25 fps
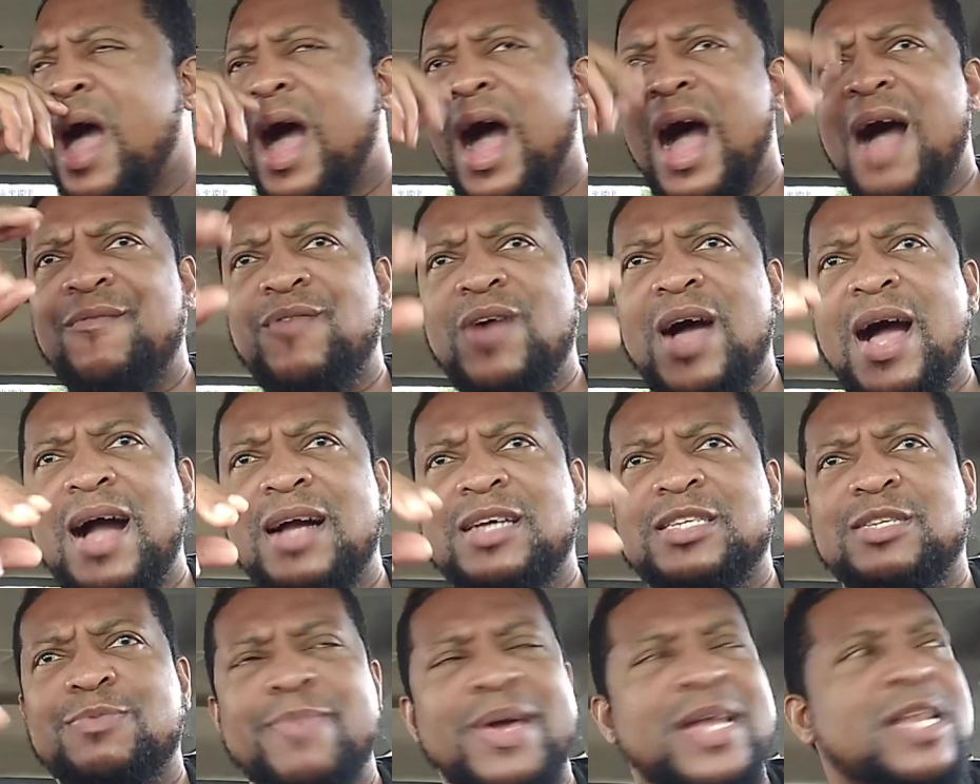I've
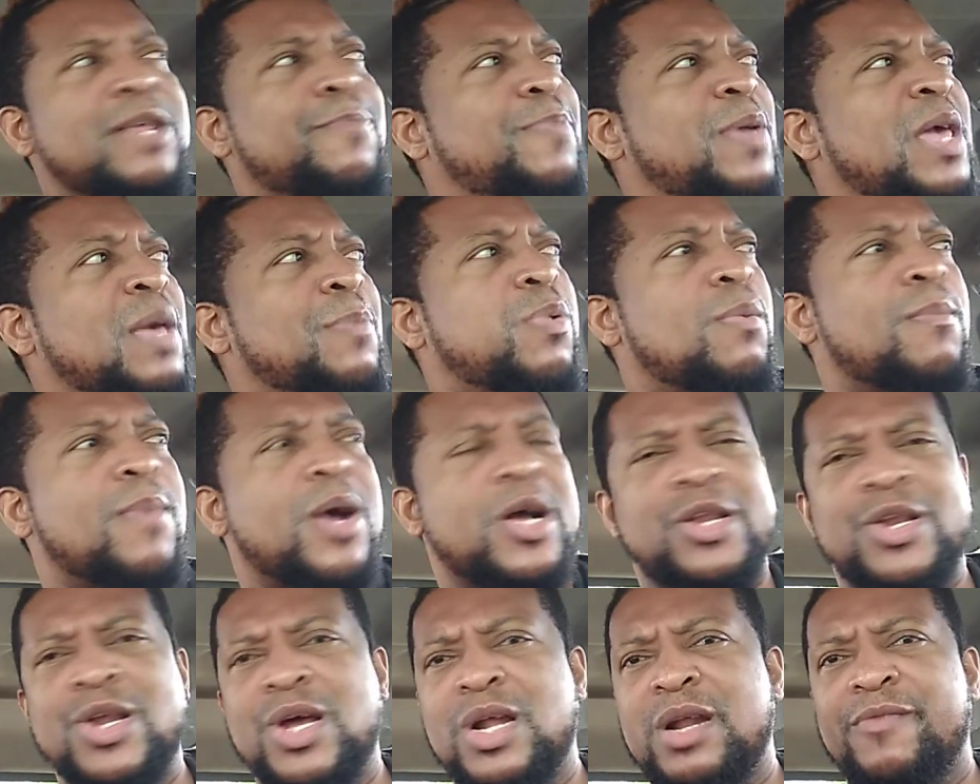asked many people,
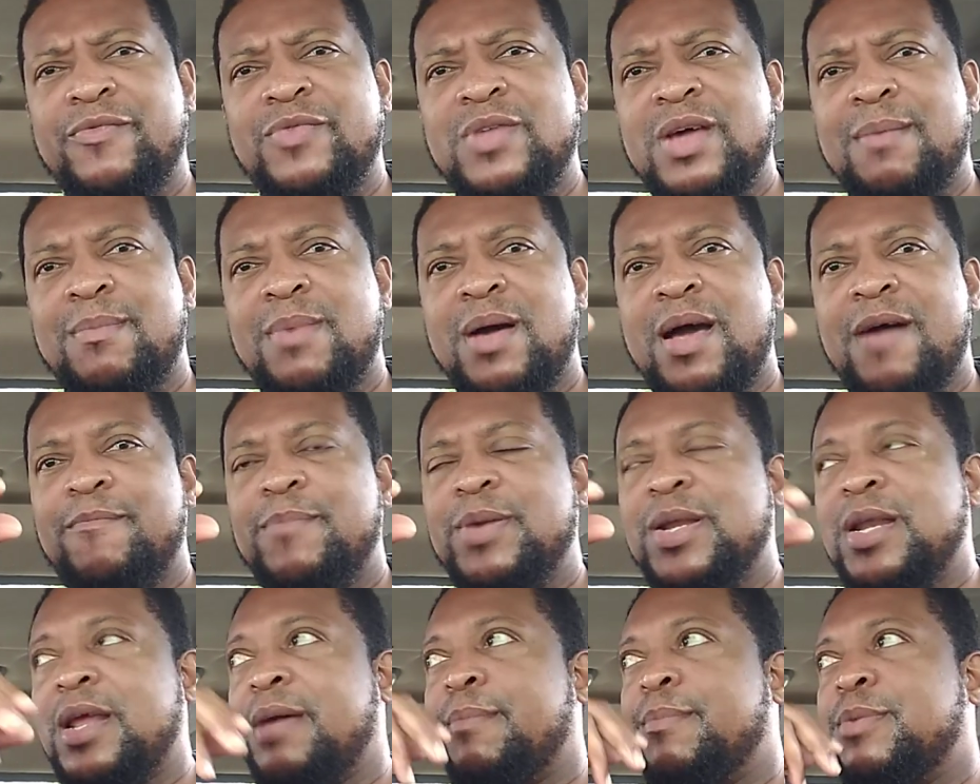but none of them have
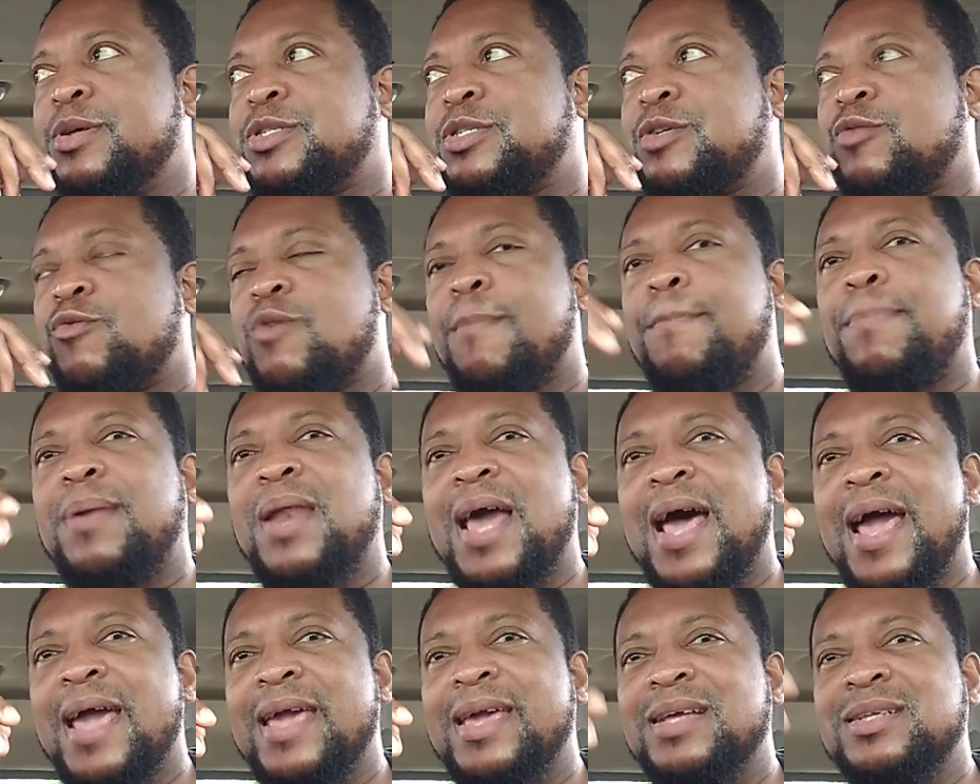been able to
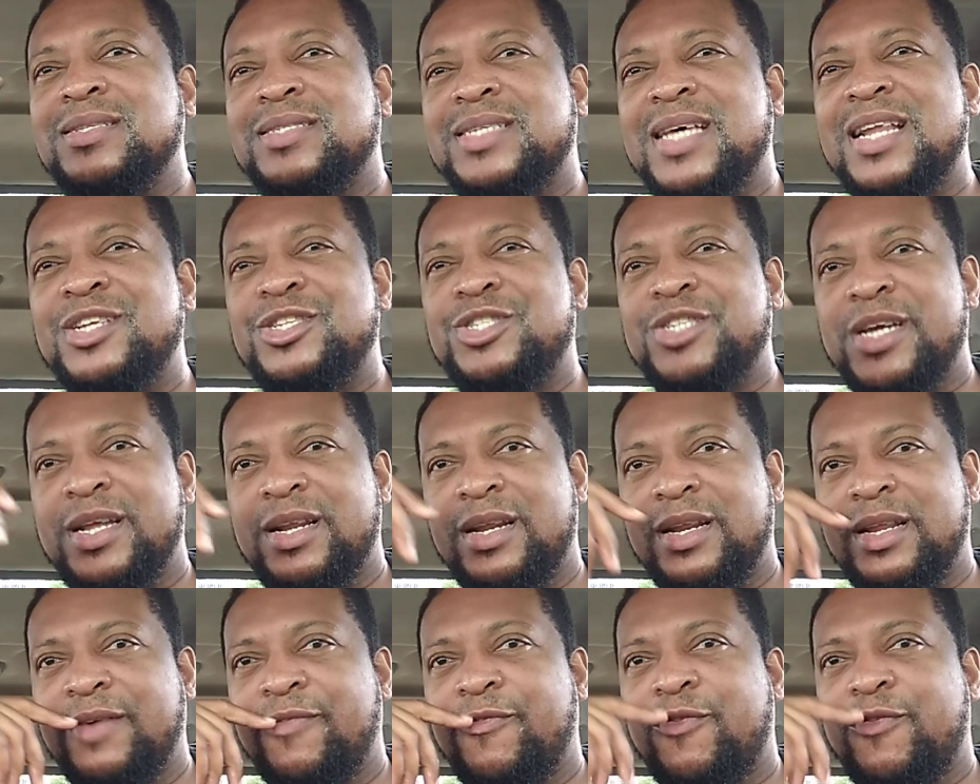reply intelligently.